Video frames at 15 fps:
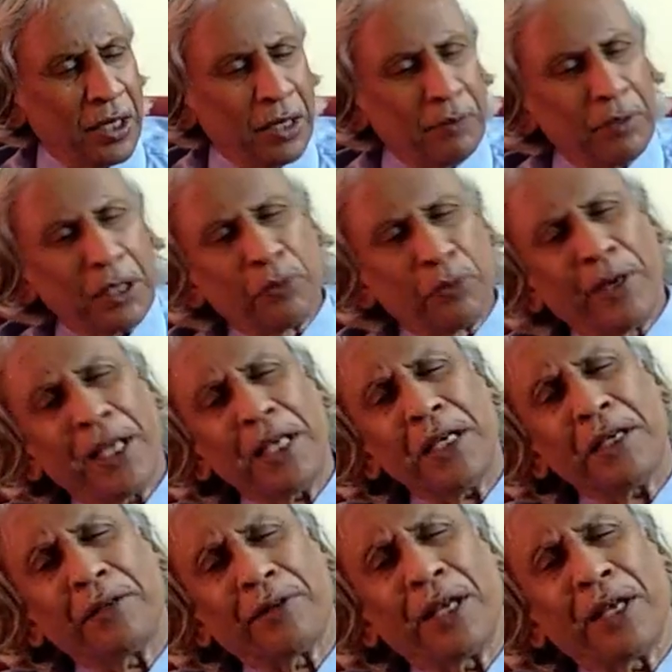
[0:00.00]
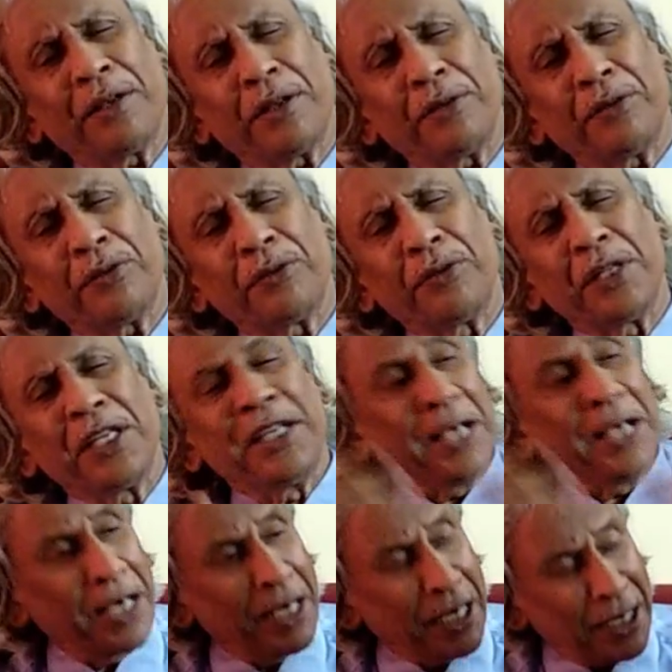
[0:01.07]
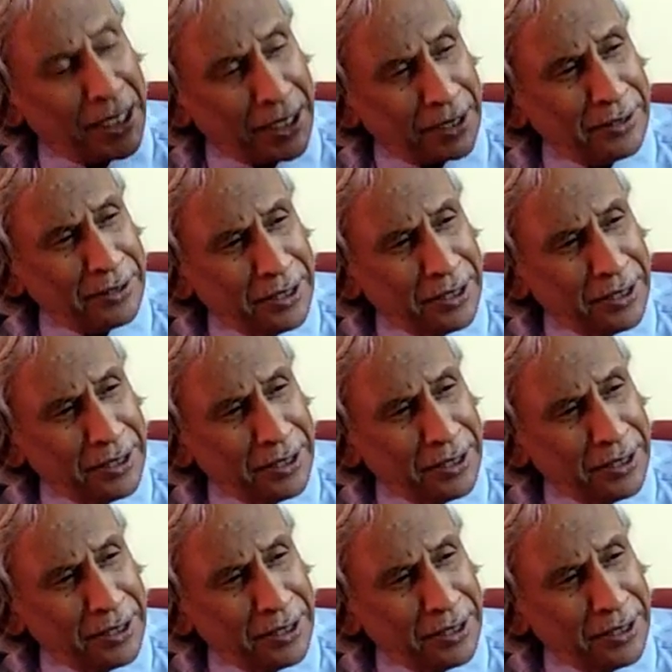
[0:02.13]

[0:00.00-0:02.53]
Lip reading: But when it sanitizes the air,